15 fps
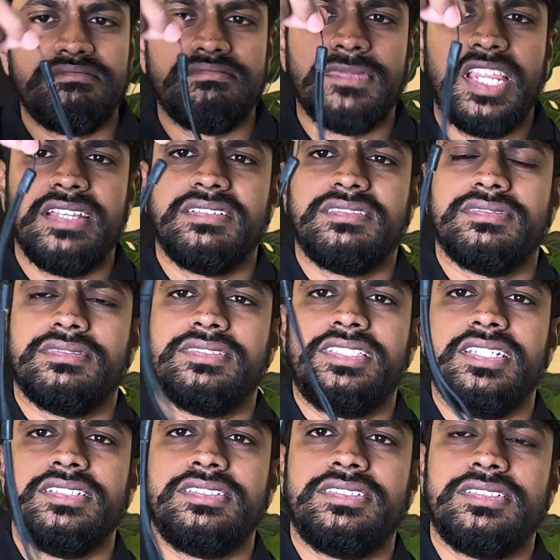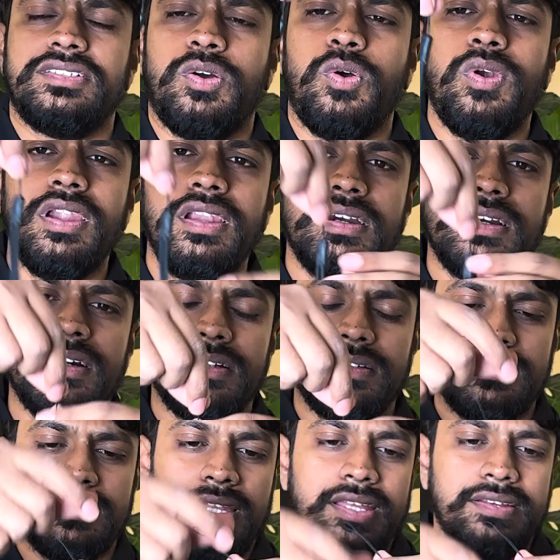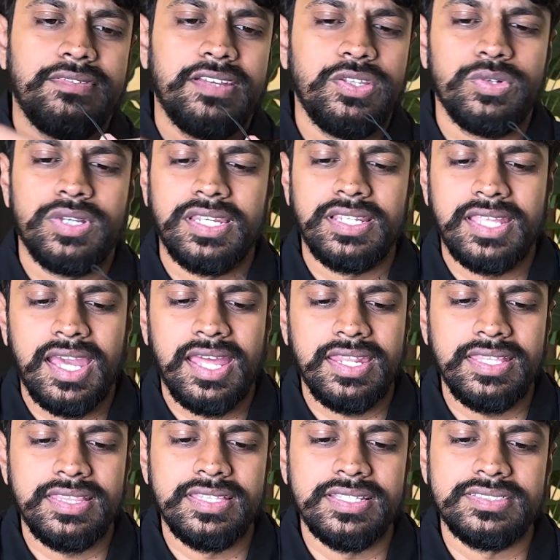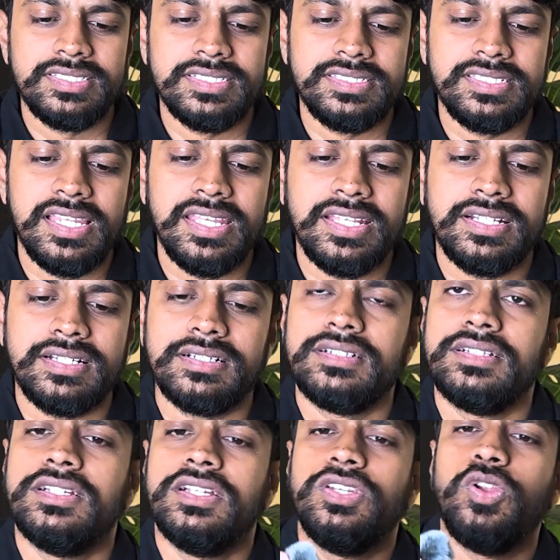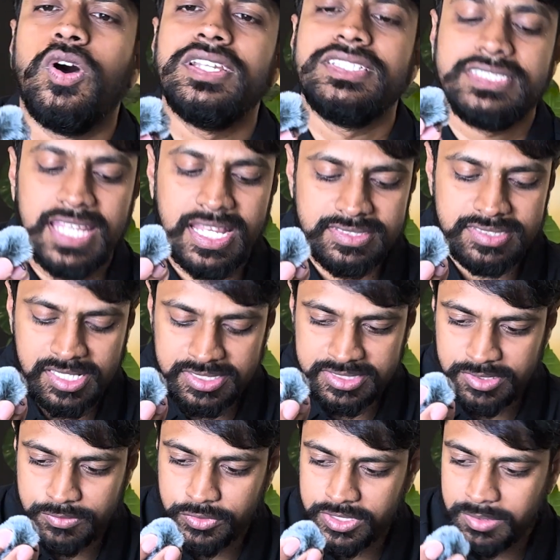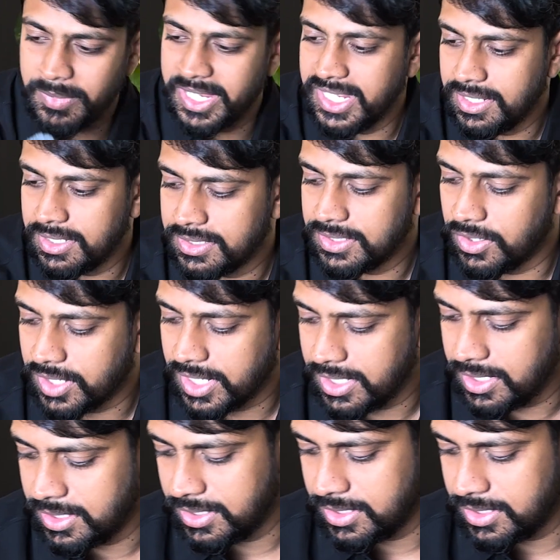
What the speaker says: like, this holder like you can carry. This is like noise cancellation for the mic. Okay.